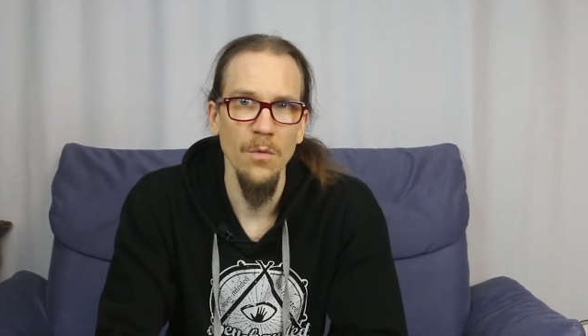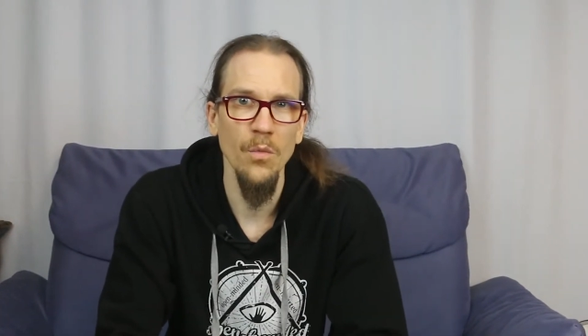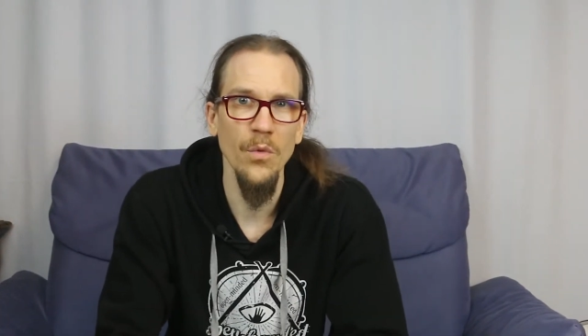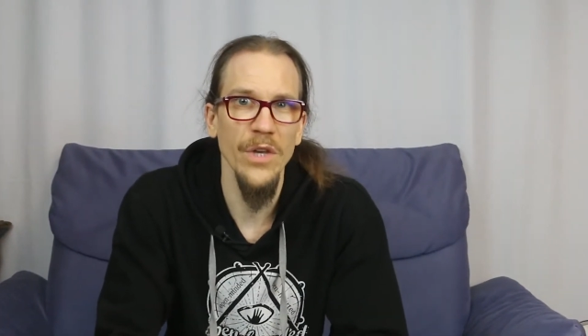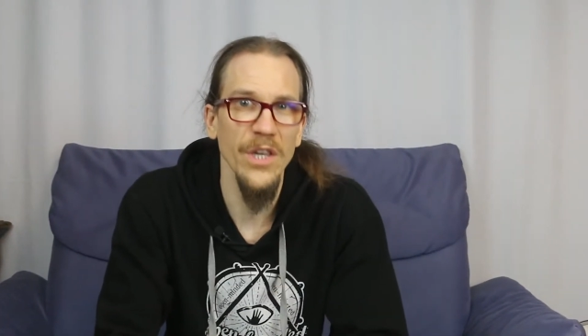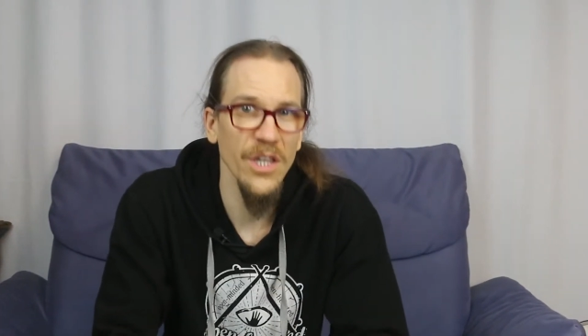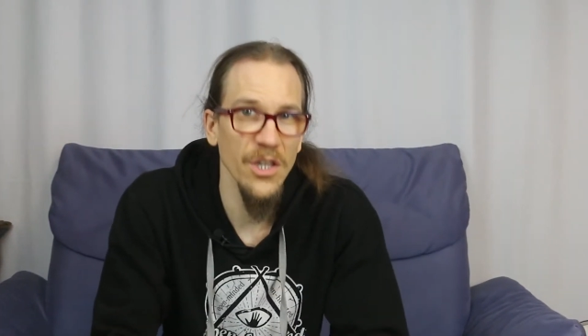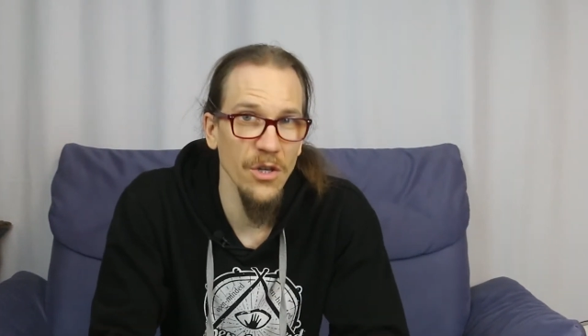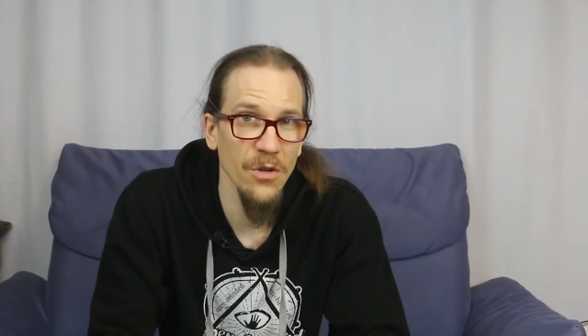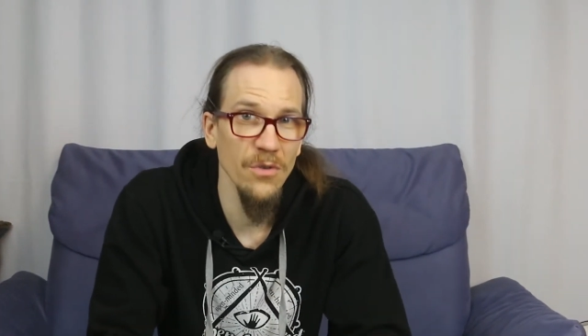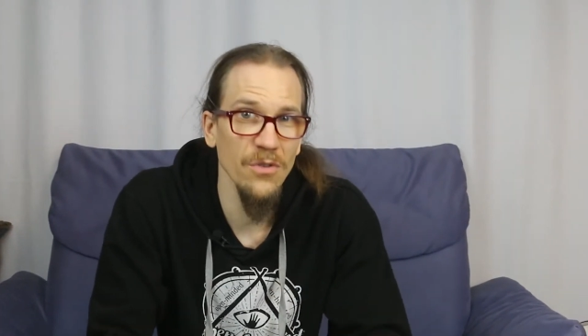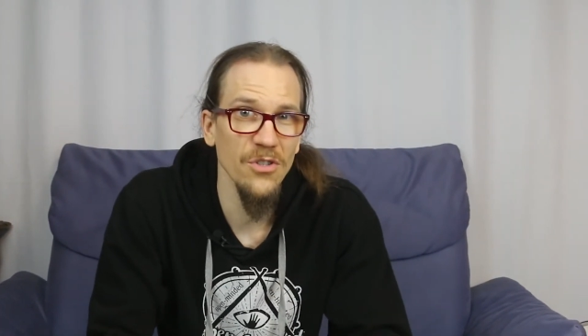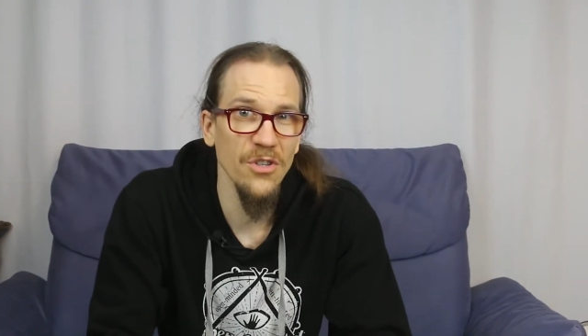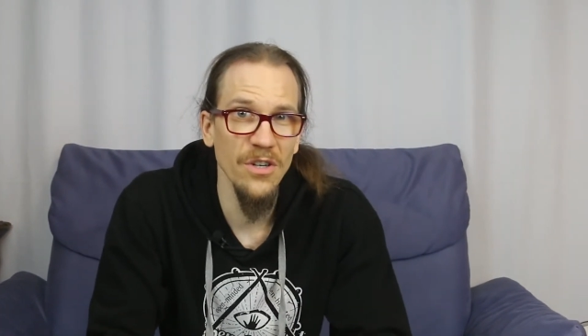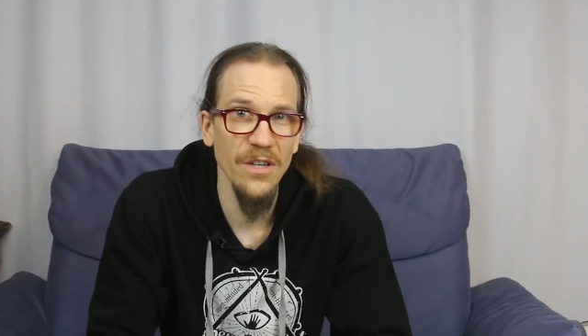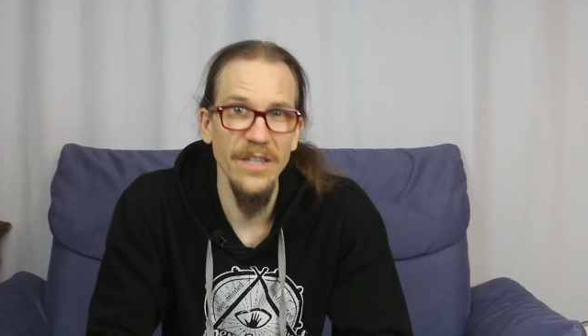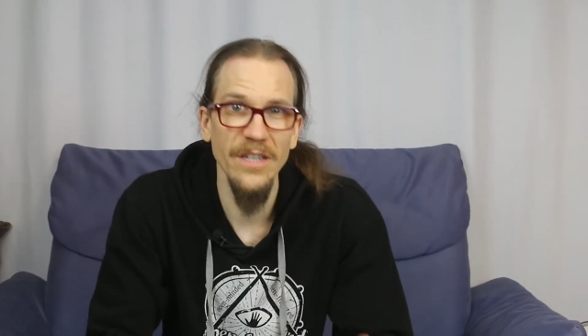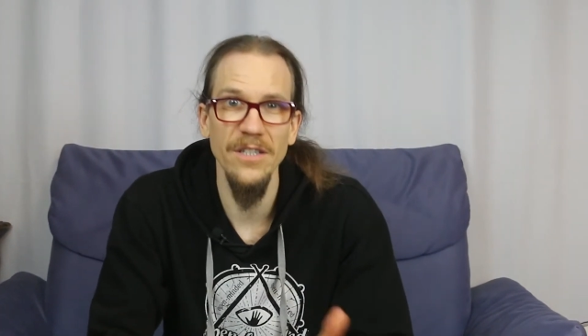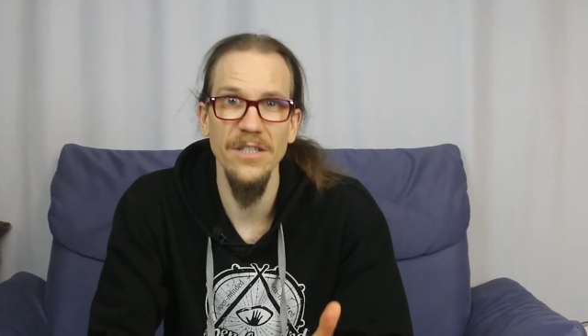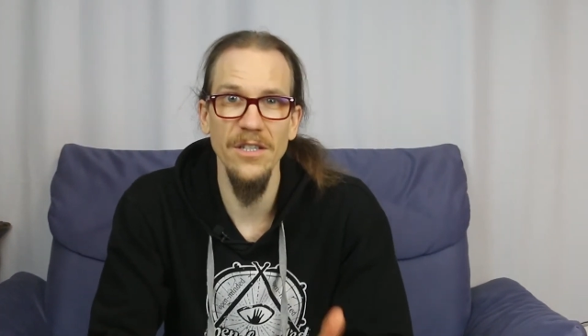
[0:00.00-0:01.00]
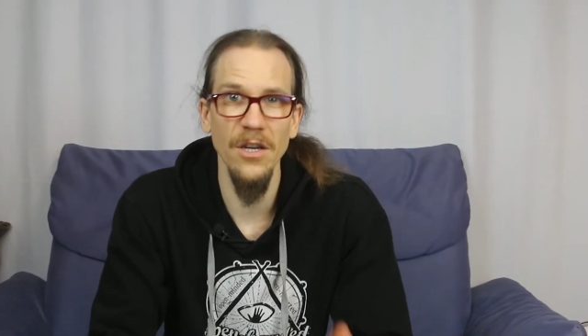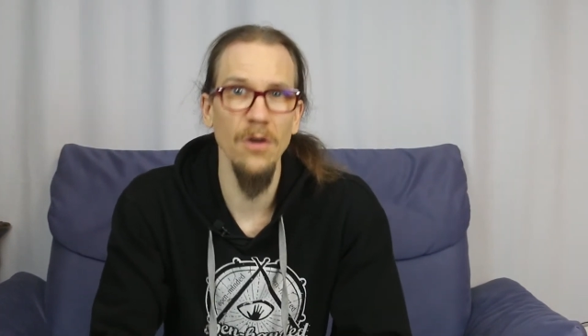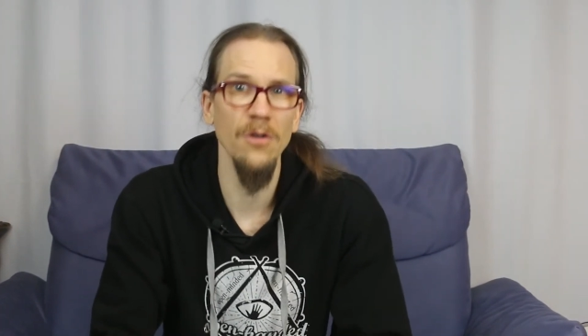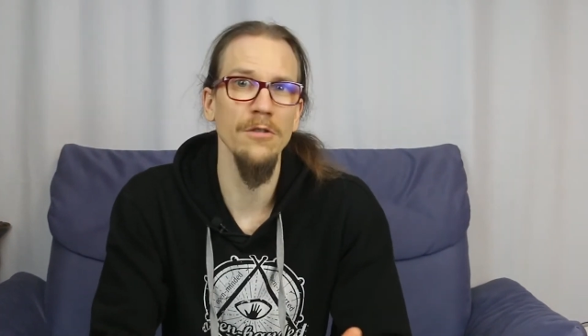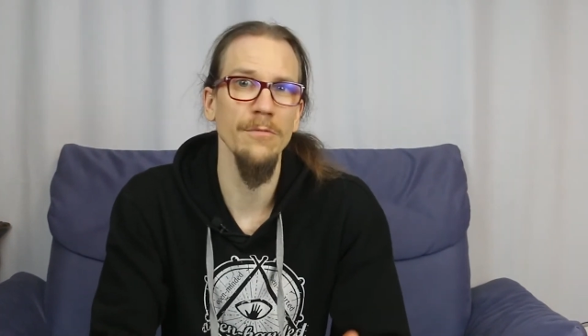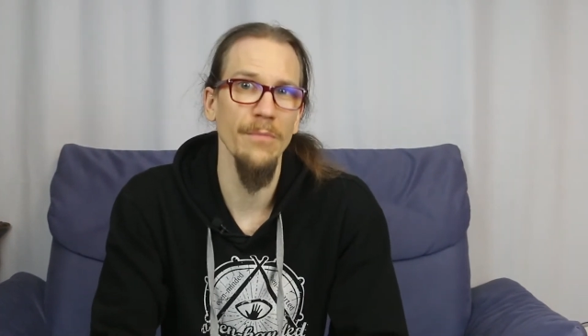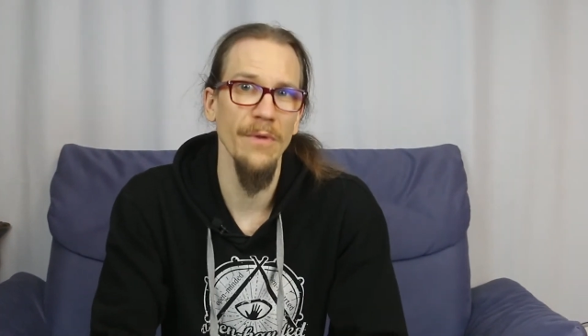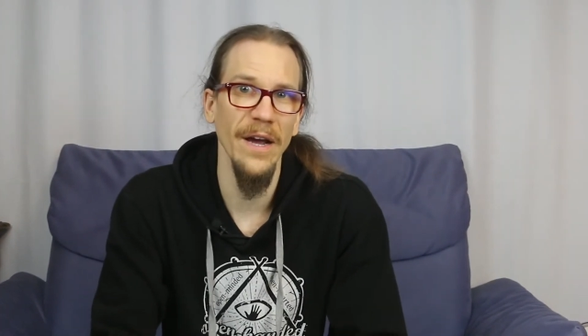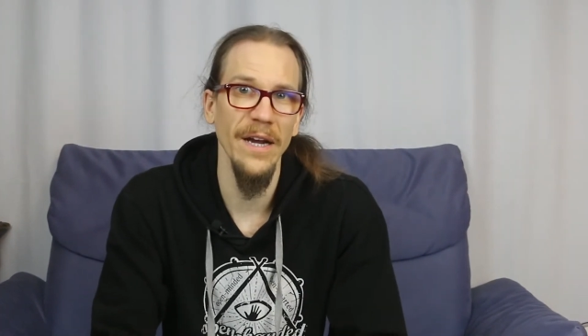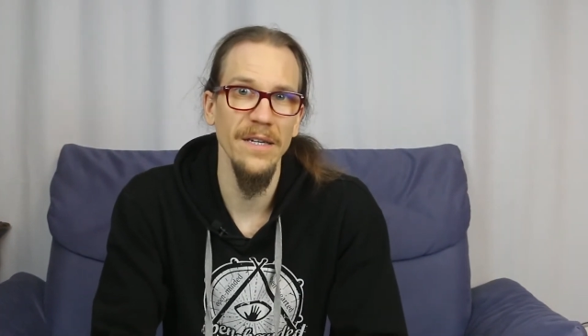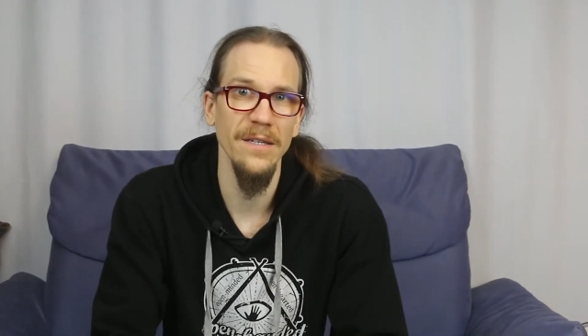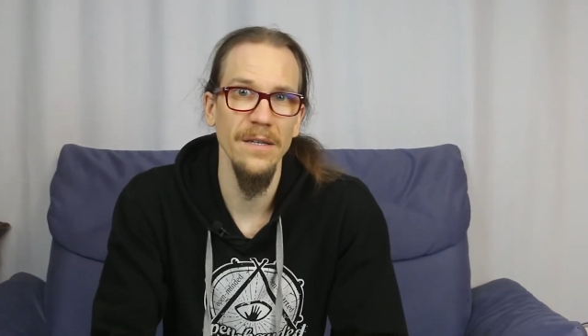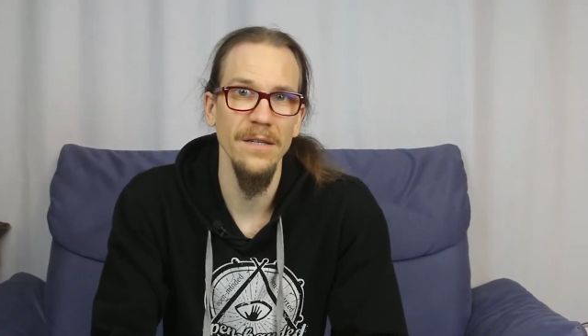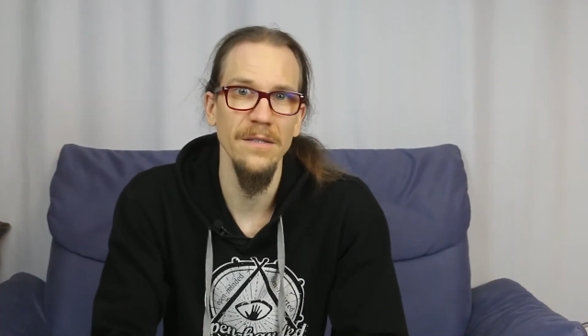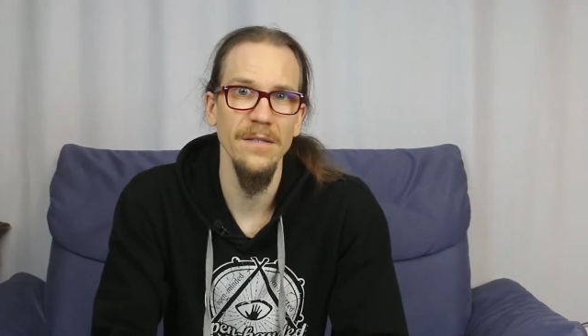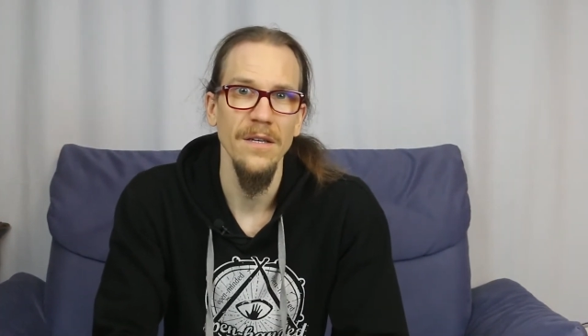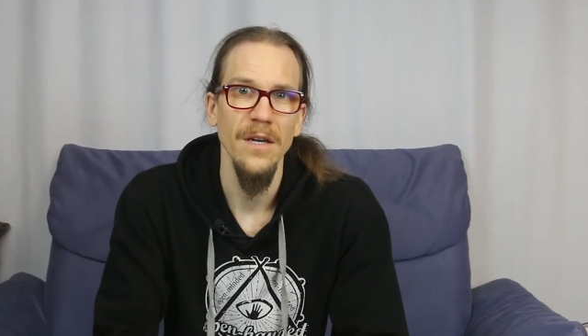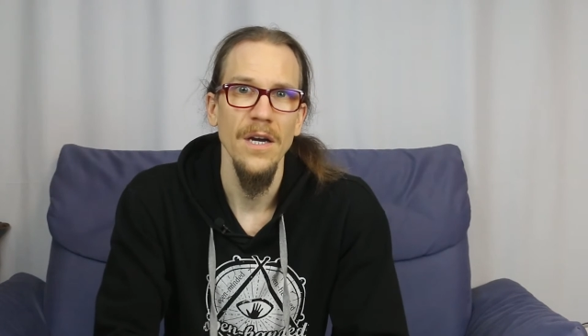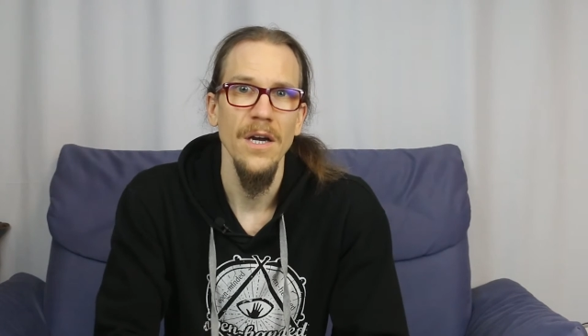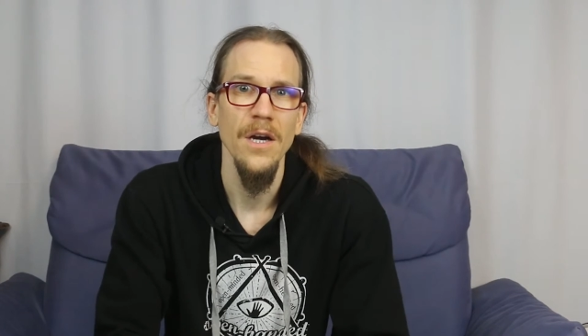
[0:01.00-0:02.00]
we usually don't practice,